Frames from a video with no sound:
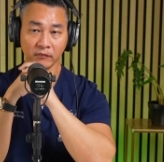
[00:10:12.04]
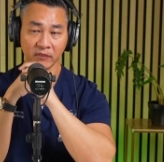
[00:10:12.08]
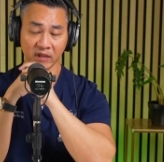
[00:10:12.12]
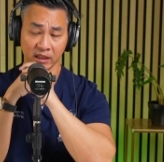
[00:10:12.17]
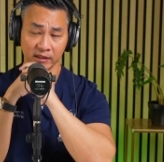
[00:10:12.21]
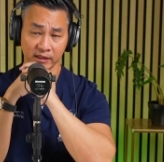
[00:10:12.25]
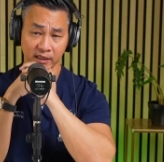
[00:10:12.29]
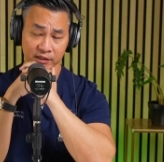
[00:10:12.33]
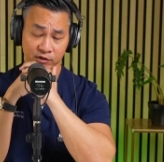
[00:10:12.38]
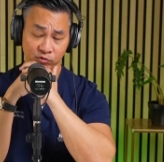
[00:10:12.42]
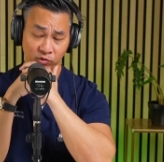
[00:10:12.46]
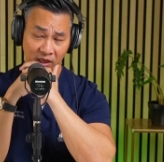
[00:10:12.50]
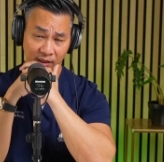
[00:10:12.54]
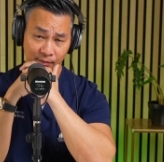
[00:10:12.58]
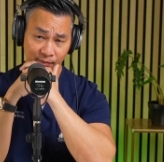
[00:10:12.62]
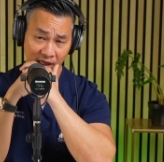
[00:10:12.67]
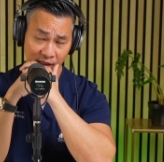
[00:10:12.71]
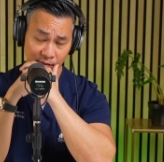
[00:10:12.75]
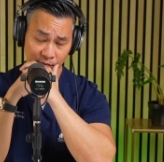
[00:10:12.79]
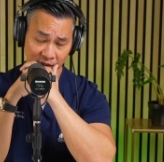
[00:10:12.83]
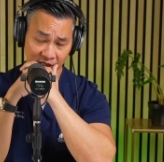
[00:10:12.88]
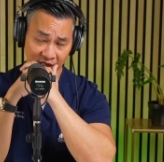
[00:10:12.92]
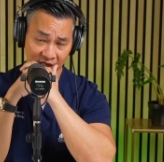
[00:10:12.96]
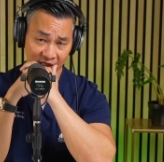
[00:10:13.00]
that's why my
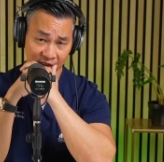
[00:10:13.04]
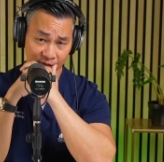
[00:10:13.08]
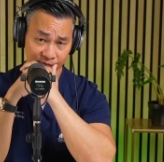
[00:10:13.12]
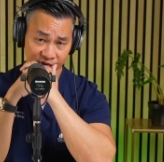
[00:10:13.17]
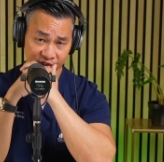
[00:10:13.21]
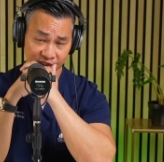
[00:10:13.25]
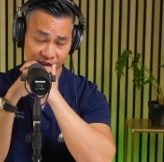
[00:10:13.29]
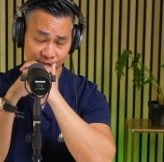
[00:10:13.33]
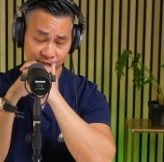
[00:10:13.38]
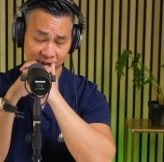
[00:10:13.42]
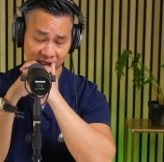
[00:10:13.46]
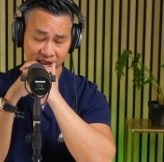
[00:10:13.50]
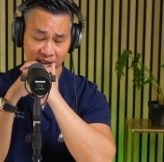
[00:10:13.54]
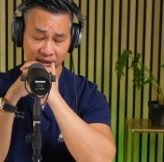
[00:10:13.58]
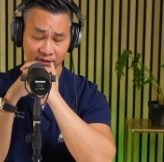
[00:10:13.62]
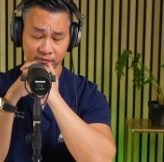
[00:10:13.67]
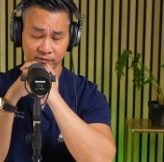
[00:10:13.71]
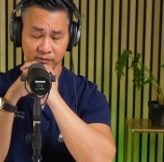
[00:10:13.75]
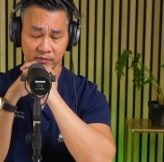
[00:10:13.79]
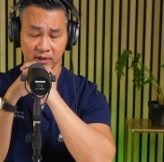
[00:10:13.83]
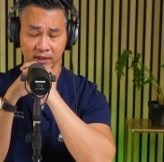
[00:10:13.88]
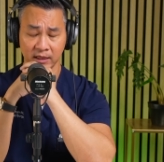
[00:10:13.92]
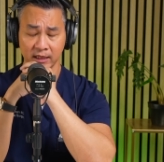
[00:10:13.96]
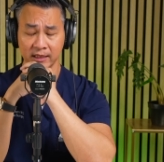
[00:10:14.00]
mom, she may have
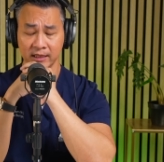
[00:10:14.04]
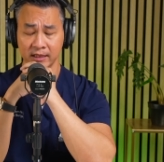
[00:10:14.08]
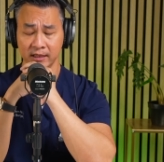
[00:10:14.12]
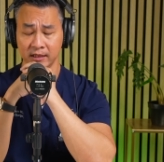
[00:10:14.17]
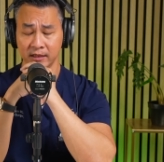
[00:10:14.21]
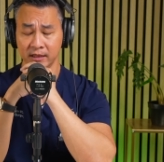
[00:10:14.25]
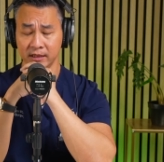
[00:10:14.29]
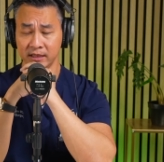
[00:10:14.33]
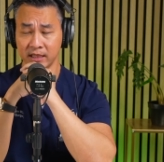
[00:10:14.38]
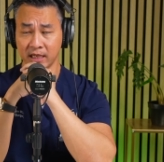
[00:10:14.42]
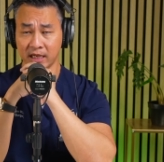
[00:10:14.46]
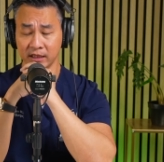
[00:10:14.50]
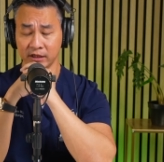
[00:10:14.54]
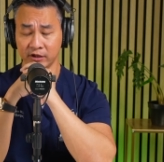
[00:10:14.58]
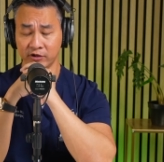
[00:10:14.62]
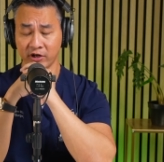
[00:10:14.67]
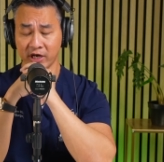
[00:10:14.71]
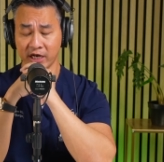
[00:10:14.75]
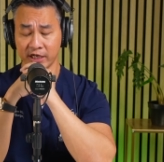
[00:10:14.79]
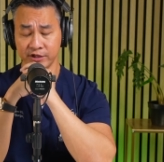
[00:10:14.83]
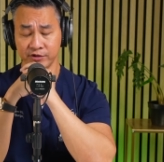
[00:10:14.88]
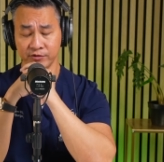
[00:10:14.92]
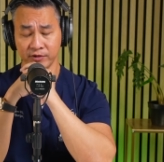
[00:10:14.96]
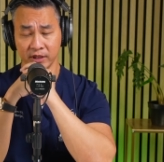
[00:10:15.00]
not
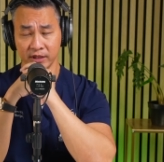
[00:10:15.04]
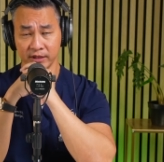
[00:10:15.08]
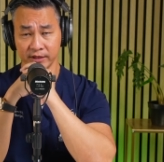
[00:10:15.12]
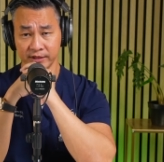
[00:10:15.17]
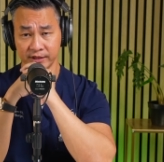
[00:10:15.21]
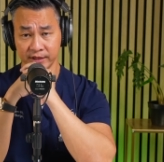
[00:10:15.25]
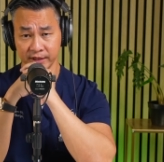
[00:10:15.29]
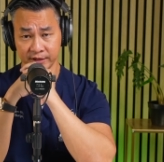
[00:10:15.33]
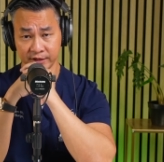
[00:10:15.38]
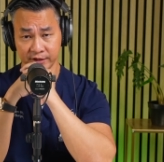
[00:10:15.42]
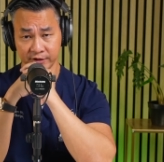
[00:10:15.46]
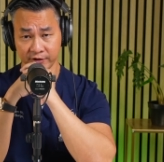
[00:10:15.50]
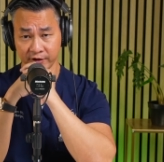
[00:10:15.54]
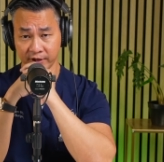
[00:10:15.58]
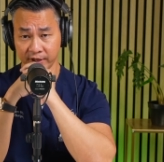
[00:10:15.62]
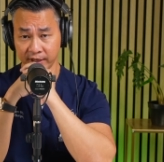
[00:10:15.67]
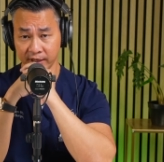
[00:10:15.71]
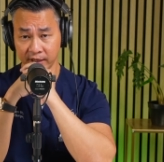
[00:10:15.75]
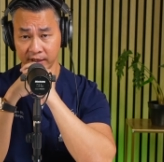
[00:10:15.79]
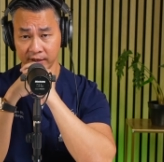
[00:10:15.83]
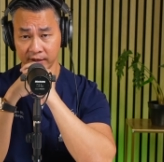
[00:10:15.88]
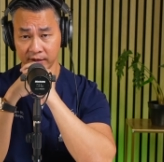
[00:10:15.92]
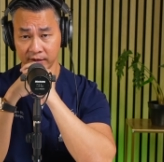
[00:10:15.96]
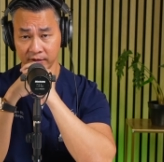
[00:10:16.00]
graduated sixth
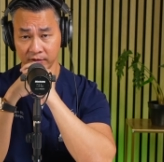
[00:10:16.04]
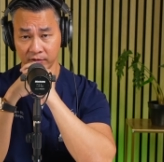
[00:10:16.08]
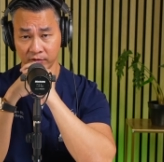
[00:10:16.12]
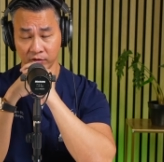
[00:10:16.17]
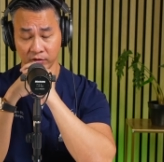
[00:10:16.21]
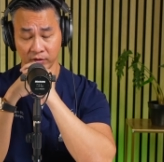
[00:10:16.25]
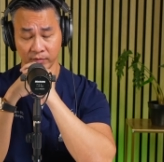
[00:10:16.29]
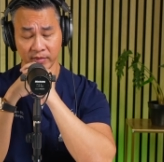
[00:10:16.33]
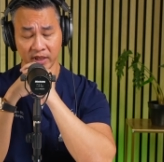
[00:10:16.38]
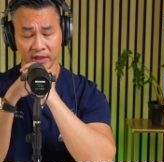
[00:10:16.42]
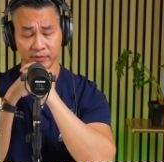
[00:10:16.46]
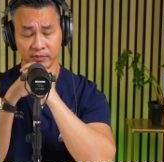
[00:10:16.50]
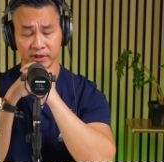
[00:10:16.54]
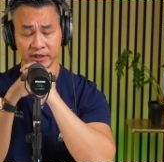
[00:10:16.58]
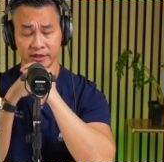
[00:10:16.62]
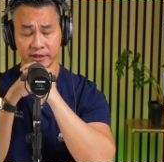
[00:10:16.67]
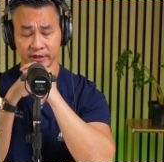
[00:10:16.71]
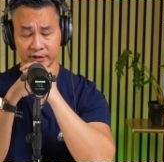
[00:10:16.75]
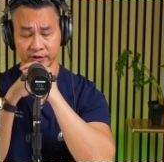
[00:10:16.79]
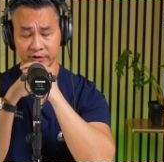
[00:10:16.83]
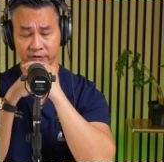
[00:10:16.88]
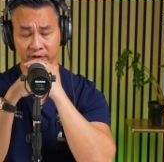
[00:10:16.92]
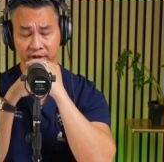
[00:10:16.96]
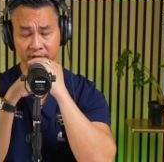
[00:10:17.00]
grade, or maybe
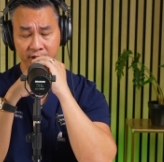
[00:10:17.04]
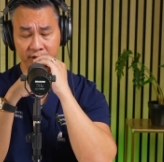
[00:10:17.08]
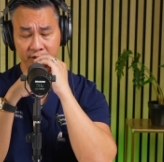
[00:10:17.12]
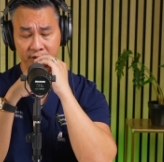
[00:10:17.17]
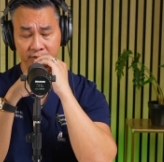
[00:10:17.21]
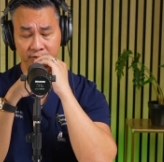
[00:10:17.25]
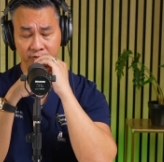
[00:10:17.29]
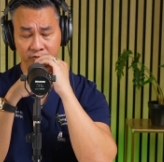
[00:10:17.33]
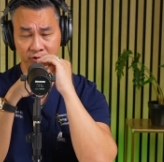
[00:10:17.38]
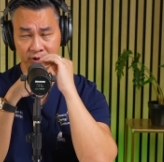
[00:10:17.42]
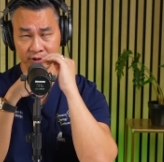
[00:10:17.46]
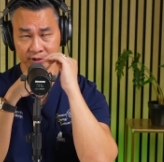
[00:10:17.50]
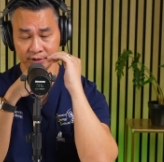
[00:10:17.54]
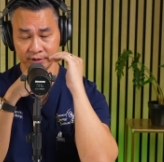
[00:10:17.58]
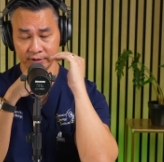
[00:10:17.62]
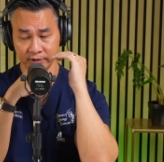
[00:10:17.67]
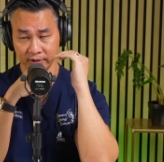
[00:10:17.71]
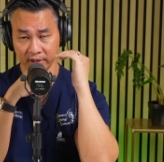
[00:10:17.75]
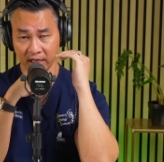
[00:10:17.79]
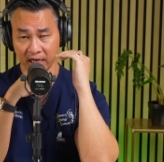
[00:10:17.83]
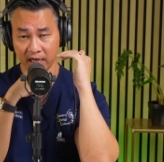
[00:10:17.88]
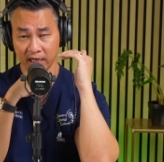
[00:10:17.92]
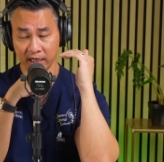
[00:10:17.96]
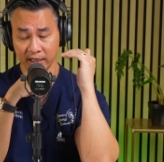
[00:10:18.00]
sixth grade was
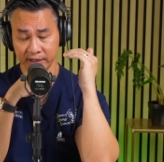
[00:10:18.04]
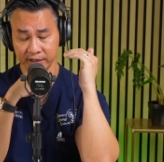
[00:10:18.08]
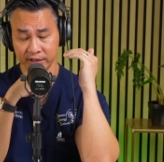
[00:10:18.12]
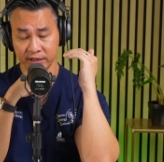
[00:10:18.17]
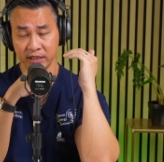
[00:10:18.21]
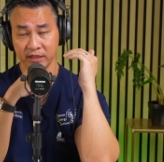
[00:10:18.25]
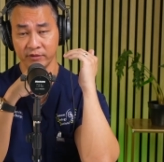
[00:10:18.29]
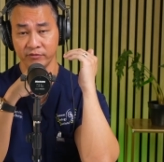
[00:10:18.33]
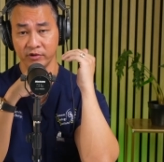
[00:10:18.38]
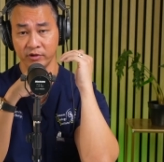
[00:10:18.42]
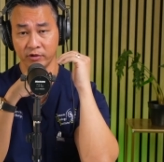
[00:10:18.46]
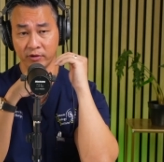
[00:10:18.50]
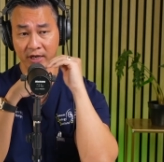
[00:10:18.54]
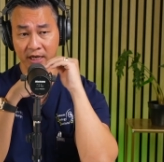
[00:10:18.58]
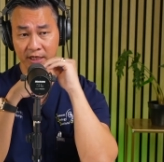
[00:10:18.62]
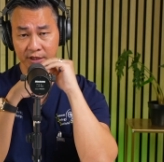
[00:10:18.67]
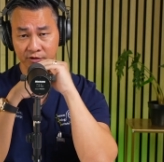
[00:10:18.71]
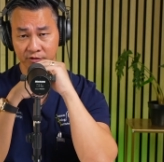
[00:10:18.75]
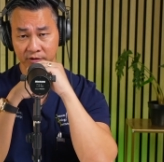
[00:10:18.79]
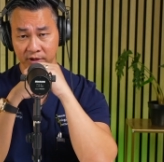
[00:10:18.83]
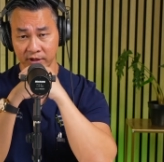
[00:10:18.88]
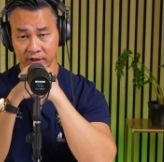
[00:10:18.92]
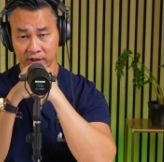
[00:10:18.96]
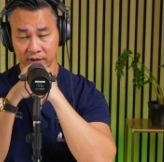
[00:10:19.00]
the highest she ever
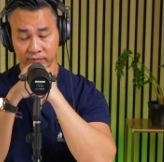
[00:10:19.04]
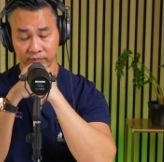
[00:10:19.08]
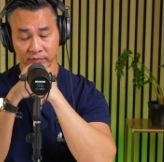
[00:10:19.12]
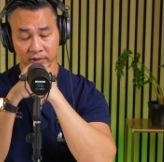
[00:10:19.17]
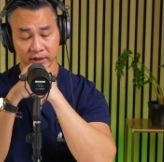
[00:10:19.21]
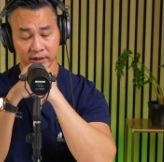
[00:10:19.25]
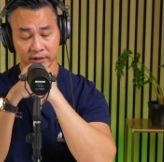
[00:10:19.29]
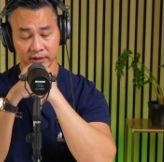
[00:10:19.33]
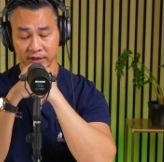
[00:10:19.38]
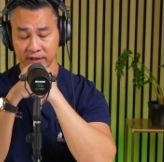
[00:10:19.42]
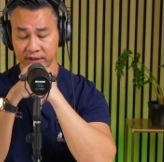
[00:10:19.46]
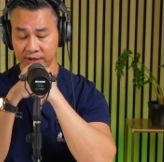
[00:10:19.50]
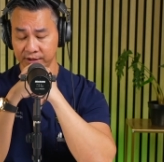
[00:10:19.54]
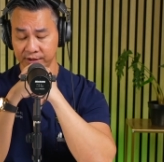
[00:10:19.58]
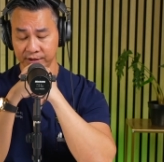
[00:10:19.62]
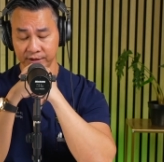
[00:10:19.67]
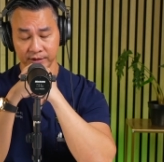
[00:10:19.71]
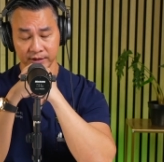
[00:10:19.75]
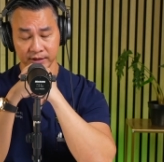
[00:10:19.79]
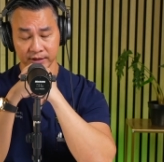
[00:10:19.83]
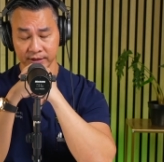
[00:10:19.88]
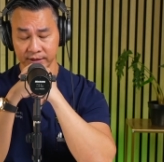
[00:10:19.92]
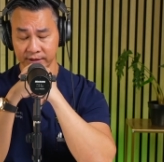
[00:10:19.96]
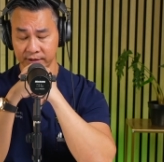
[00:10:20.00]
graduated, but she
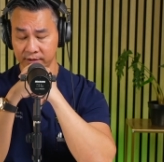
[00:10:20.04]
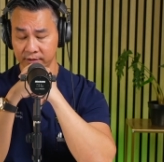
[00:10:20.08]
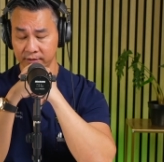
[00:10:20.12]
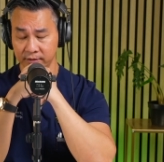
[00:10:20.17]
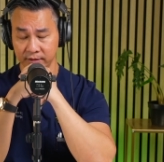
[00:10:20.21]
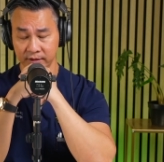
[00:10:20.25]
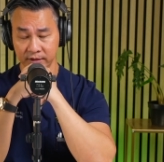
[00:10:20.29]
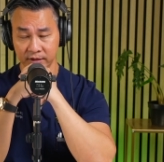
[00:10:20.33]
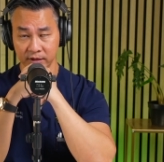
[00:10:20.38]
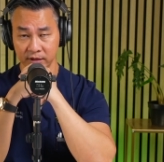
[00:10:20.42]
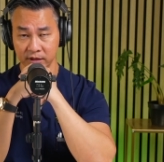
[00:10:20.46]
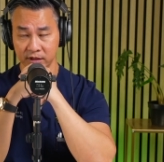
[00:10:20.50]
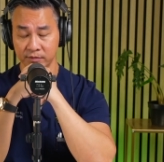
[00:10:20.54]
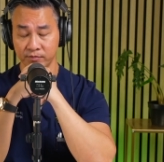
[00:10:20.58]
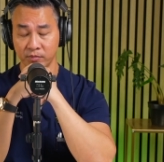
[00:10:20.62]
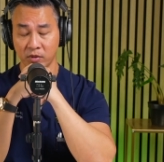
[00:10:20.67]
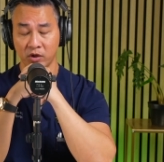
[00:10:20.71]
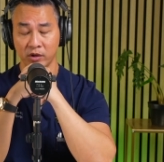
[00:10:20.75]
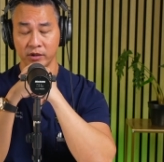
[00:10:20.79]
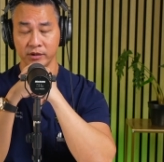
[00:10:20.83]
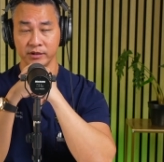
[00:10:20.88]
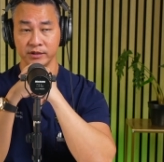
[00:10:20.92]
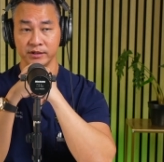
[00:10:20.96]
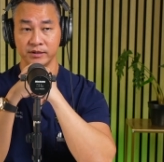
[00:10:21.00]
is the
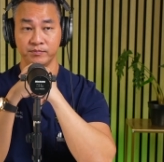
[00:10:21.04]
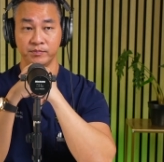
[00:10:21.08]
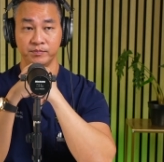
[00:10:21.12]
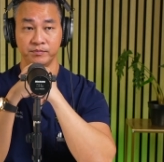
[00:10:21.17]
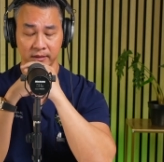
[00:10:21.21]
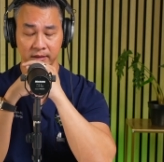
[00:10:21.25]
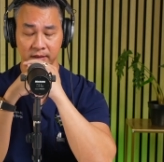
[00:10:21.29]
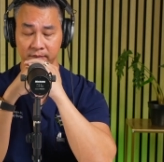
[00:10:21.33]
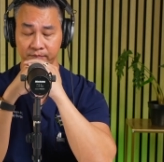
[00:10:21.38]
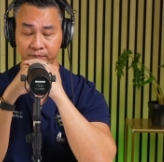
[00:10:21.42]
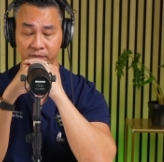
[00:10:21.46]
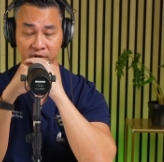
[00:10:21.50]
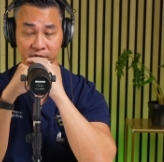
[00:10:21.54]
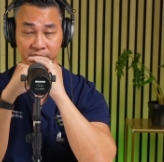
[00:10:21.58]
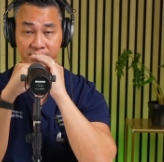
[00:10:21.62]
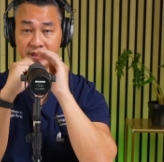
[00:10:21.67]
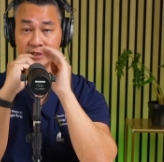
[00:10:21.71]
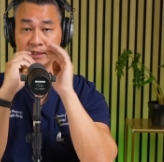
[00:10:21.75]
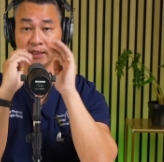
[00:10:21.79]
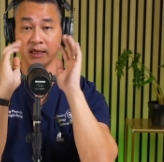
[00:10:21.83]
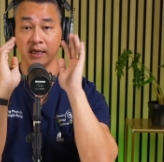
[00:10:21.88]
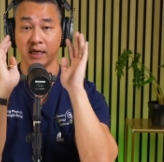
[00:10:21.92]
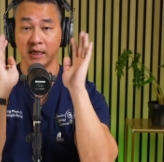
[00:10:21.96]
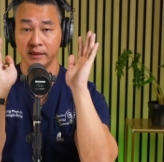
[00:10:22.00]
smartest person
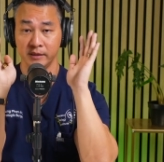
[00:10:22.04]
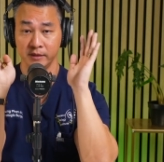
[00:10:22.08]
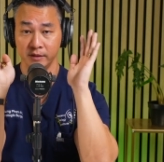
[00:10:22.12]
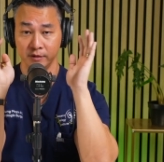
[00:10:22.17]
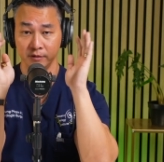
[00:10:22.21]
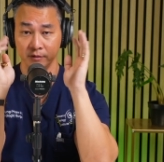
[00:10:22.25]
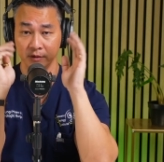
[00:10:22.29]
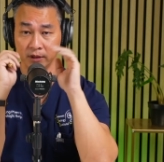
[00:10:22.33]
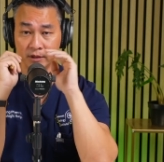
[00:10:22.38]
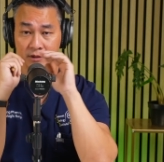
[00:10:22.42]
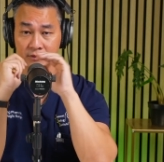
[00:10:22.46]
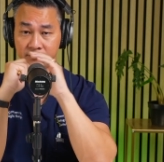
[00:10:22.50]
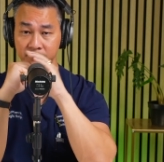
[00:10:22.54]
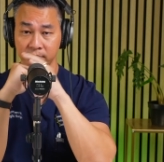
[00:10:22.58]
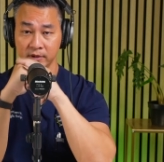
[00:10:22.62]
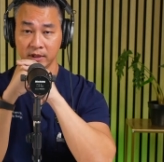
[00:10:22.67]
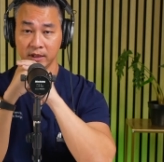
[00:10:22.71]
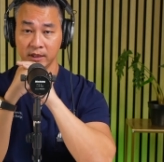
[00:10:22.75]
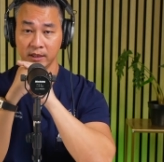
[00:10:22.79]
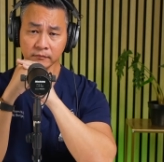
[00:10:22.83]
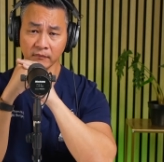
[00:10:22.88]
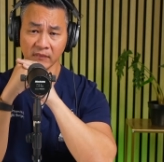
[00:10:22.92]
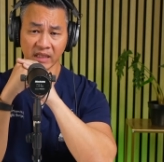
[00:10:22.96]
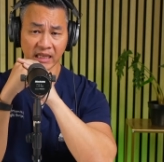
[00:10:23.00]
that I know of.
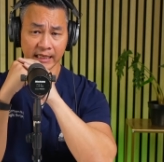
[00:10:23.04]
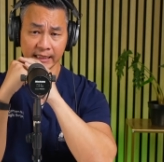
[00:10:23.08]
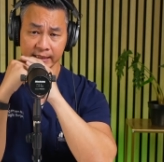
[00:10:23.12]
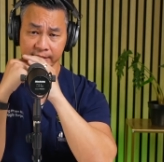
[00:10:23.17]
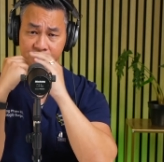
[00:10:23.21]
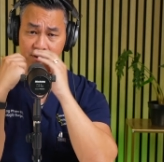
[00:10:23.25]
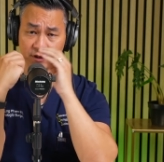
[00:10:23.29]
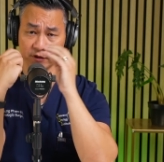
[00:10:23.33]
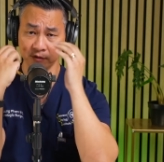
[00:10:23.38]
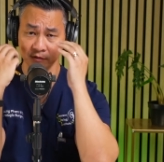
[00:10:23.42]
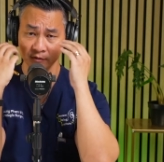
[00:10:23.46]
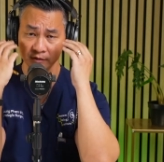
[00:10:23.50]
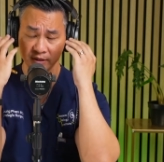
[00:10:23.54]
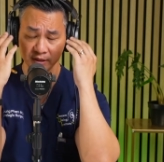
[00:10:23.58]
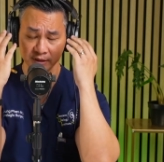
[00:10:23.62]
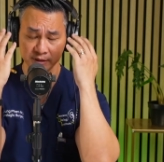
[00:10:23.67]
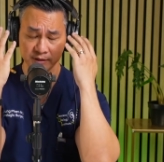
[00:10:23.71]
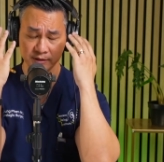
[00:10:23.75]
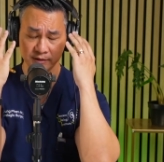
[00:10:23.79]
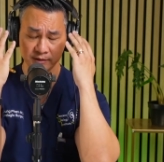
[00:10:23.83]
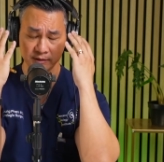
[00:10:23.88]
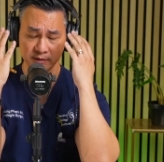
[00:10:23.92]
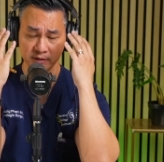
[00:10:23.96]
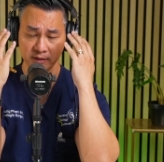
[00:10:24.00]
And so just,